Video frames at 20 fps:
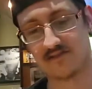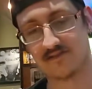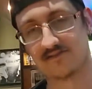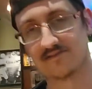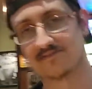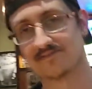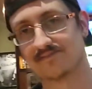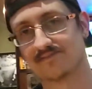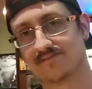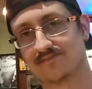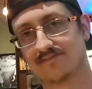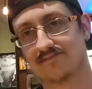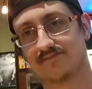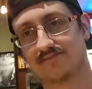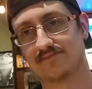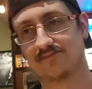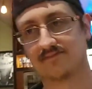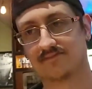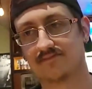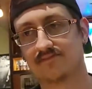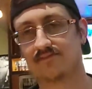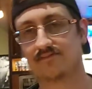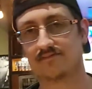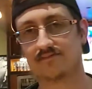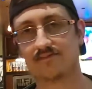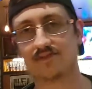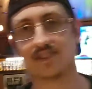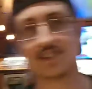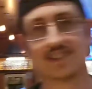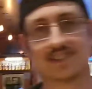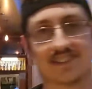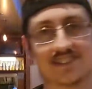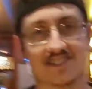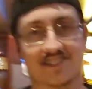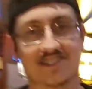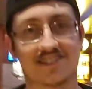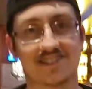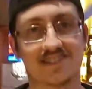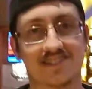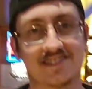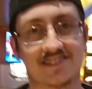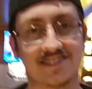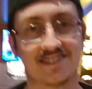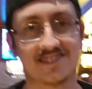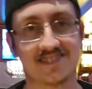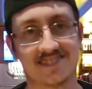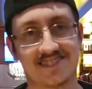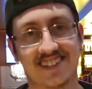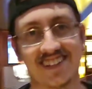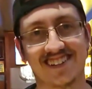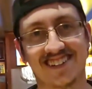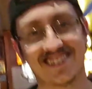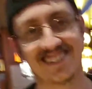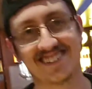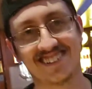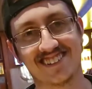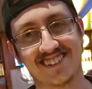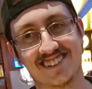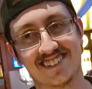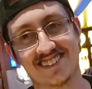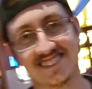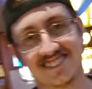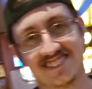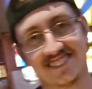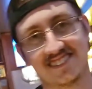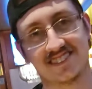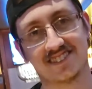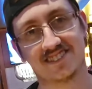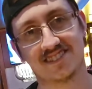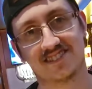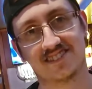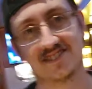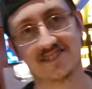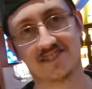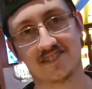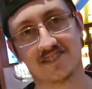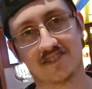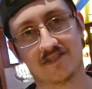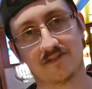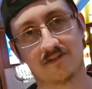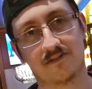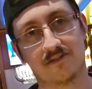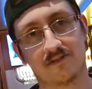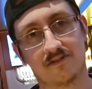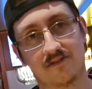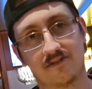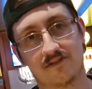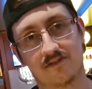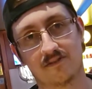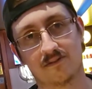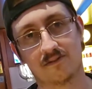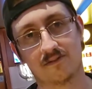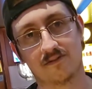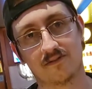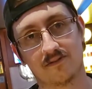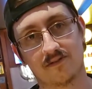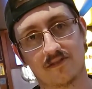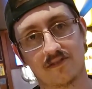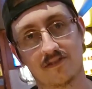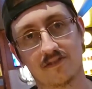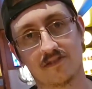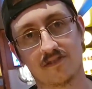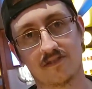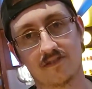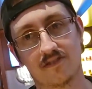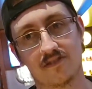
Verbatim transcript: Two. Two. Four. Yeah, check out the flooded road.